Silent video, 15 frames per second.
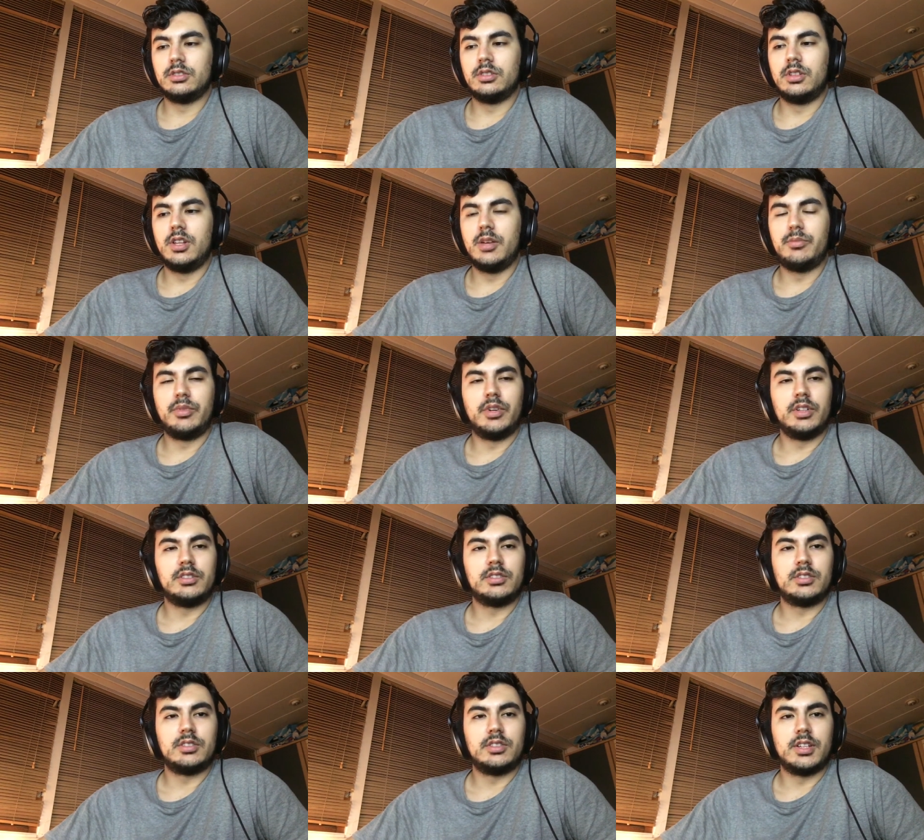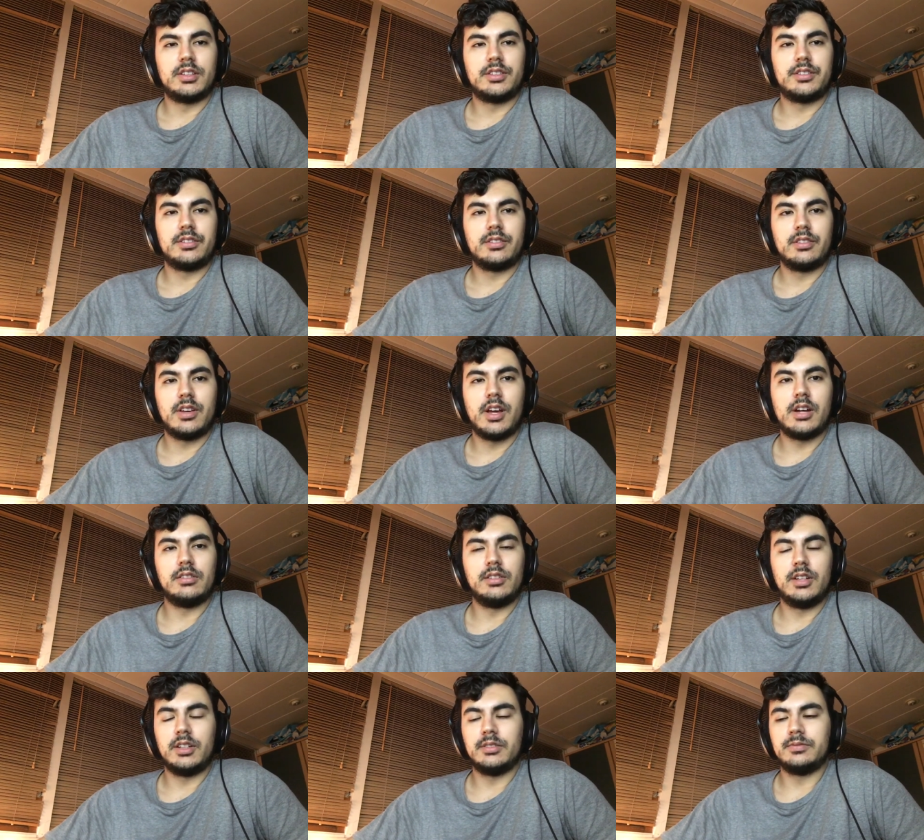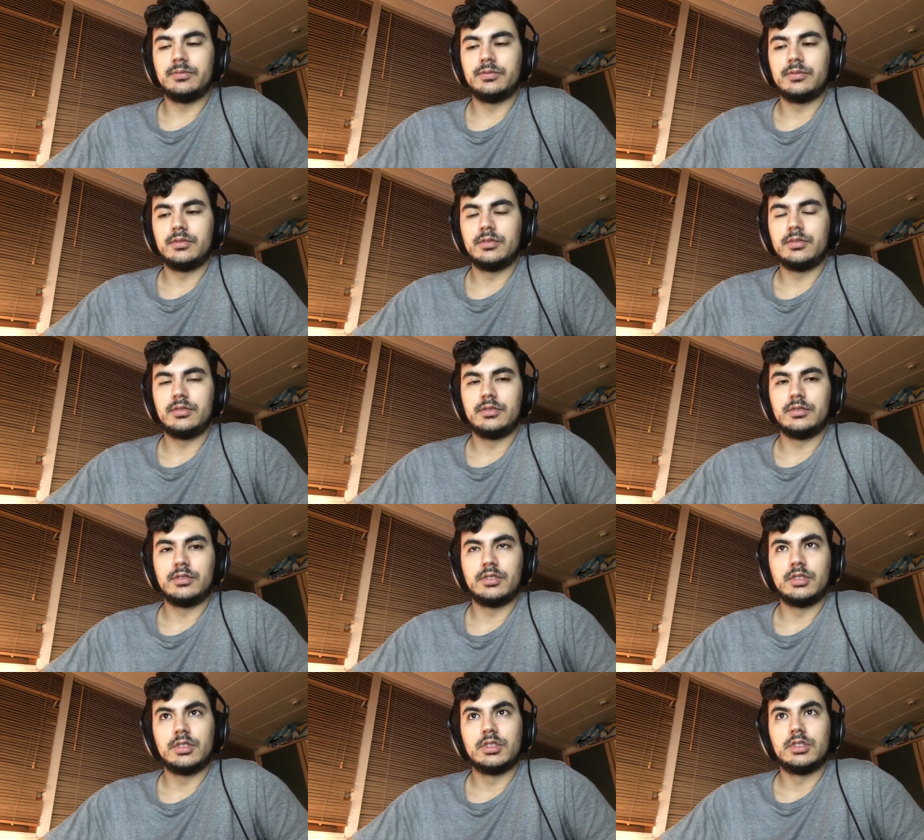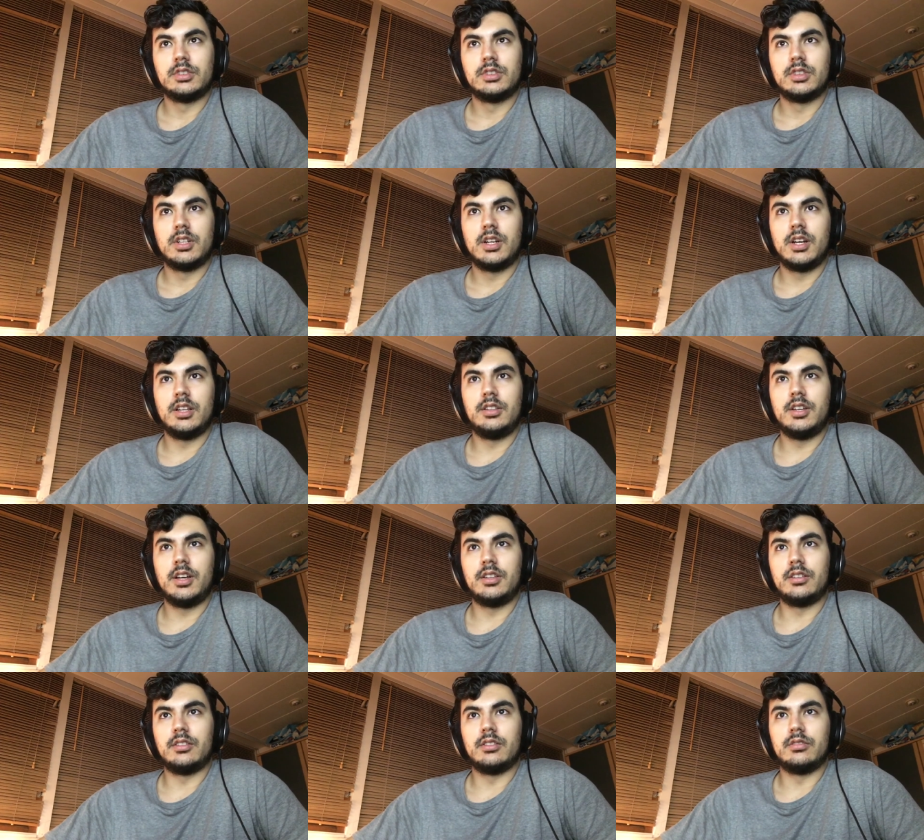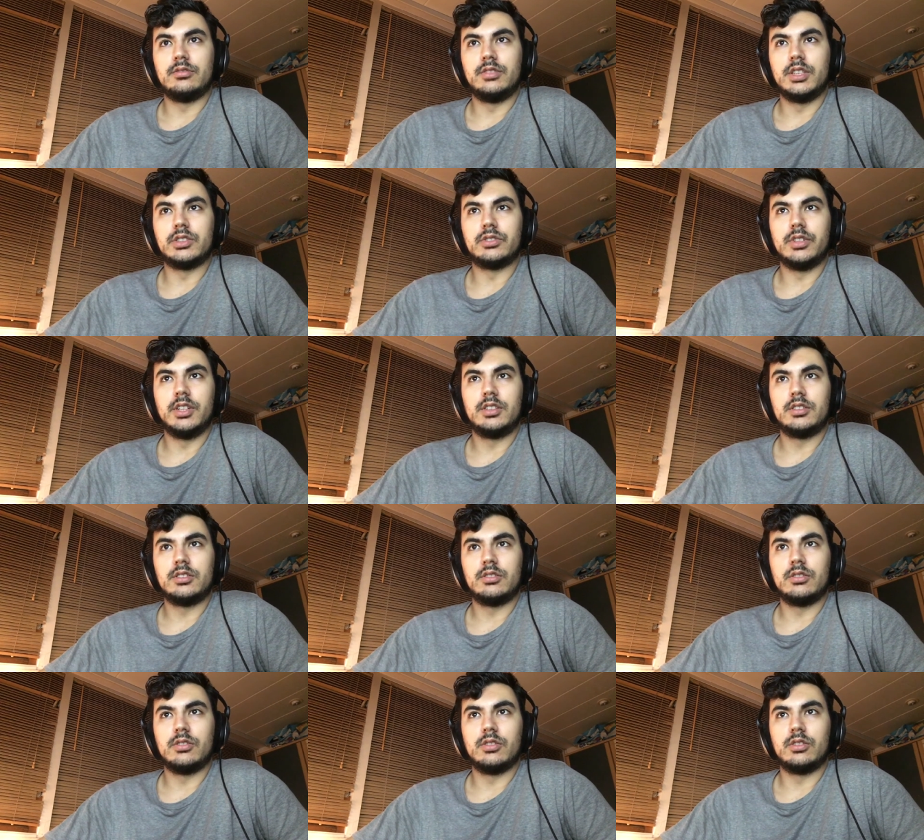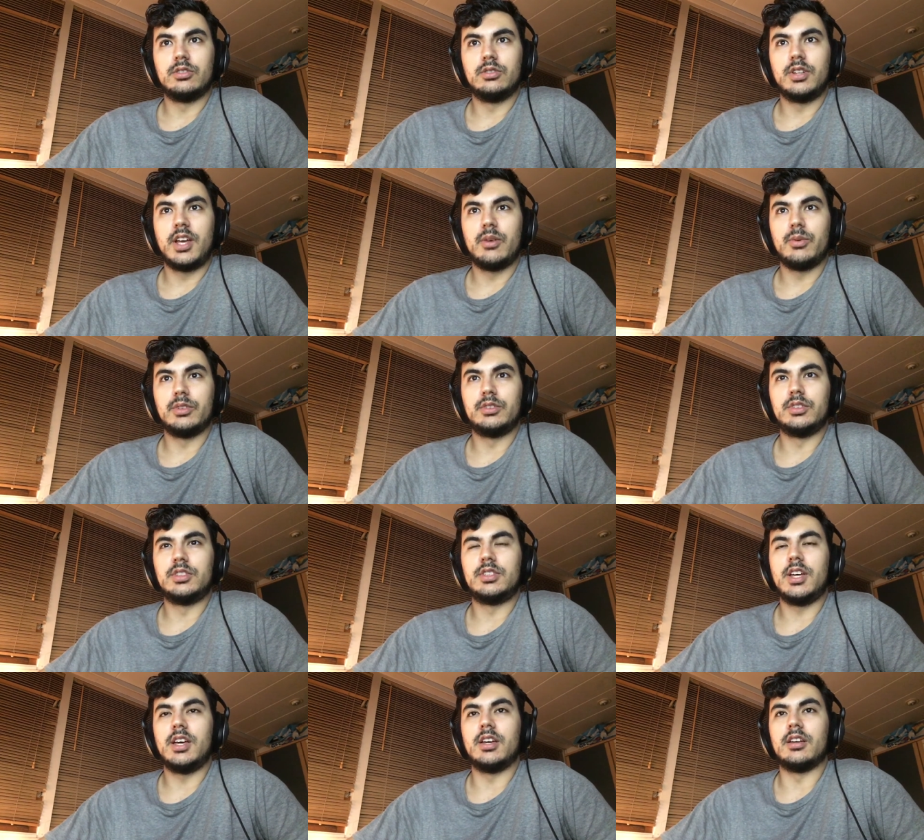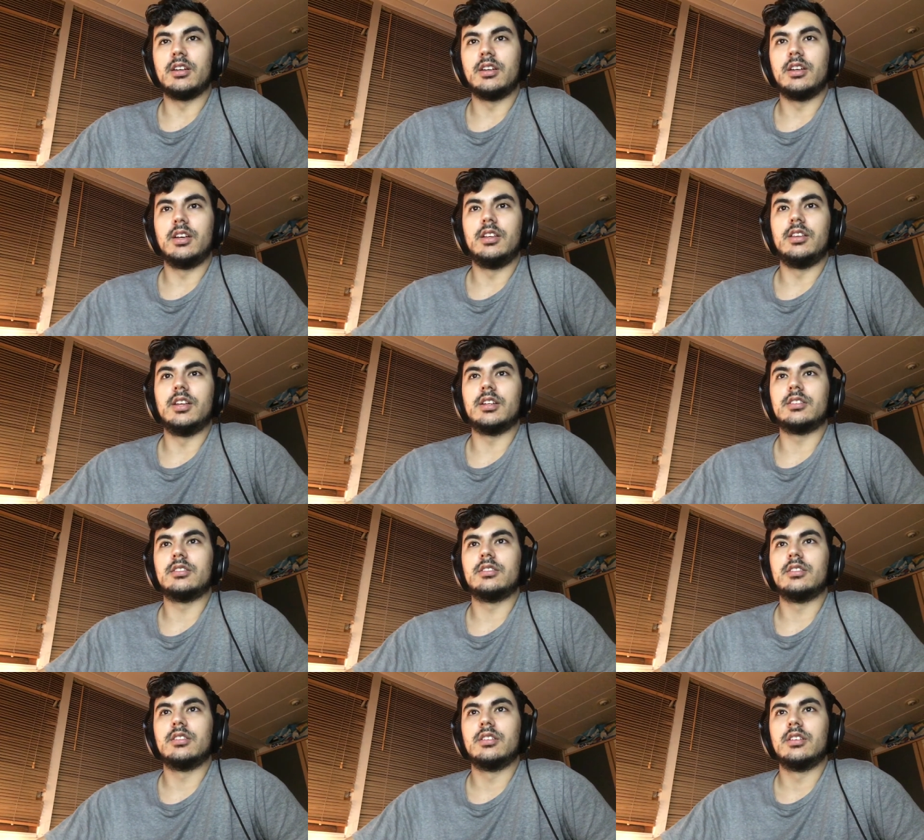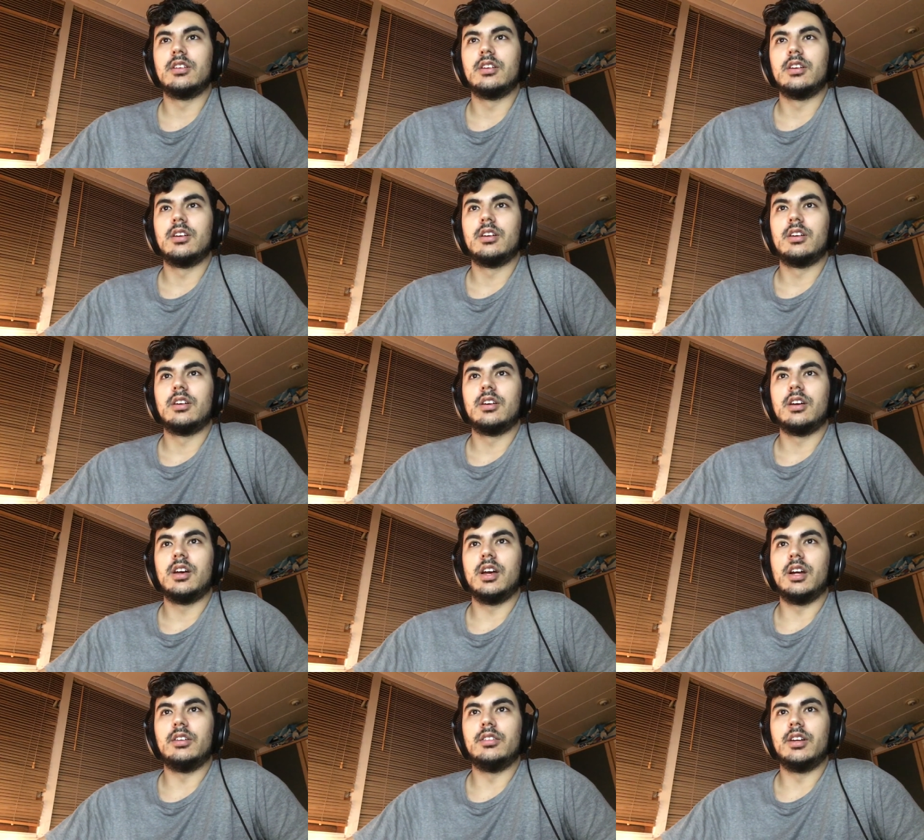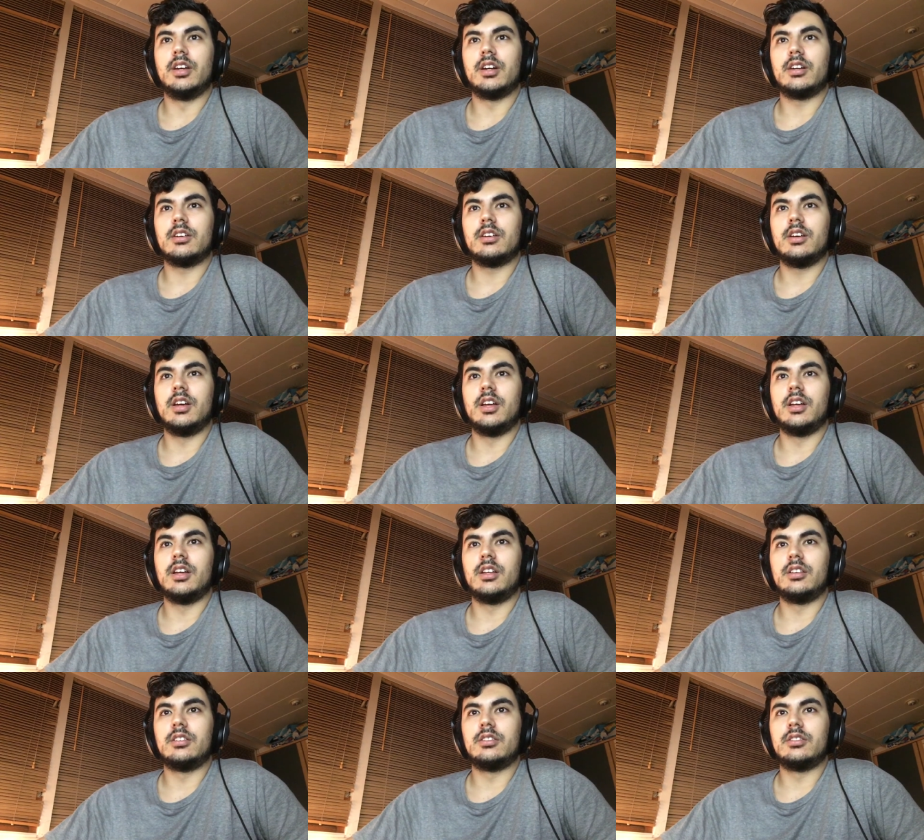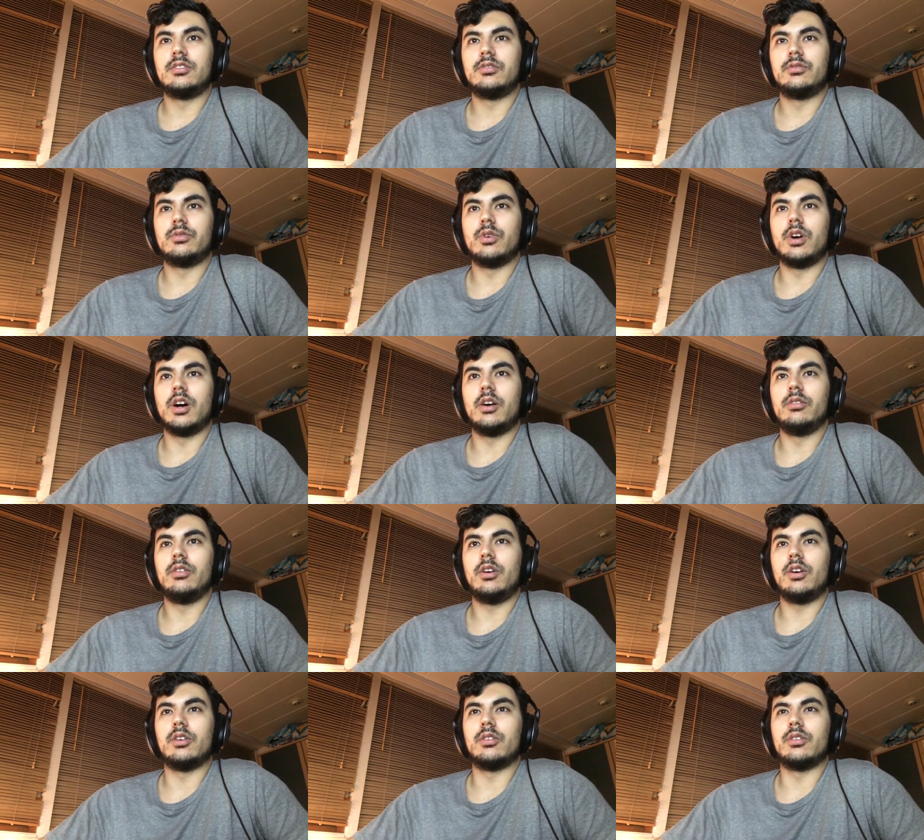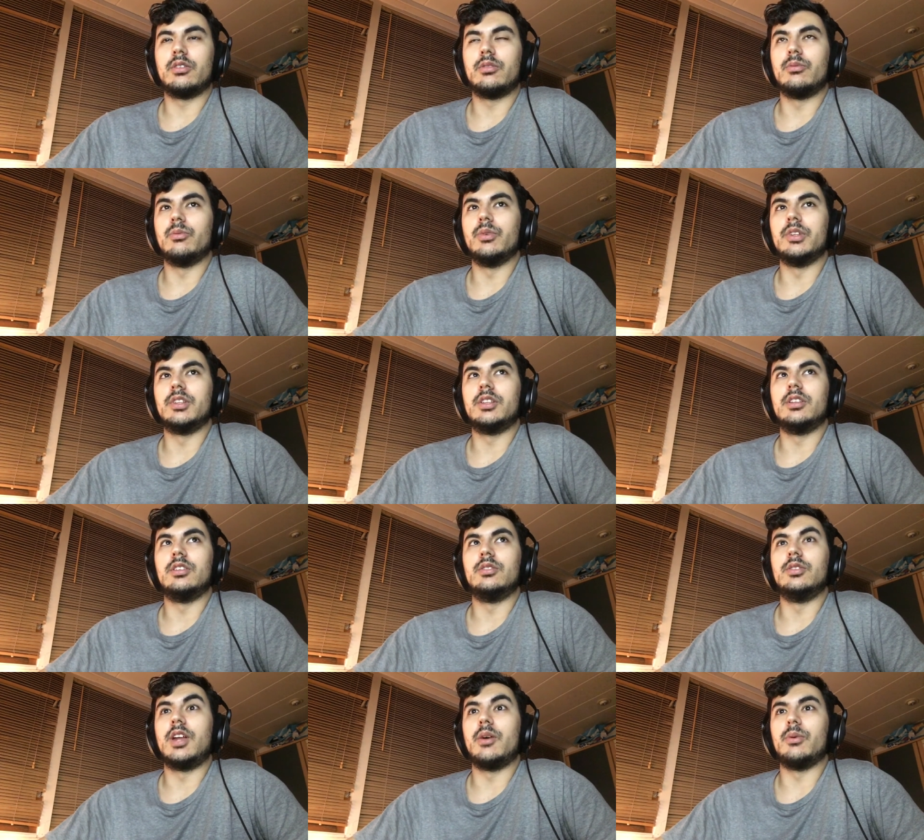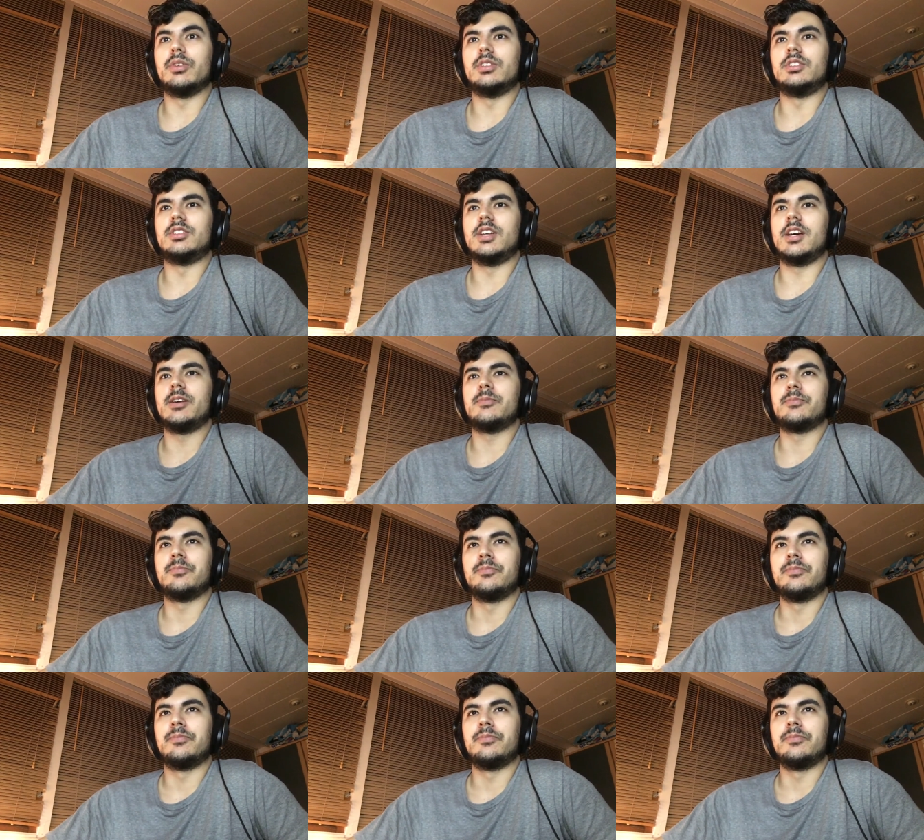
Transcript: liberate that area and then retreat, or do they want to stay in that area, and for how long do they want to stay?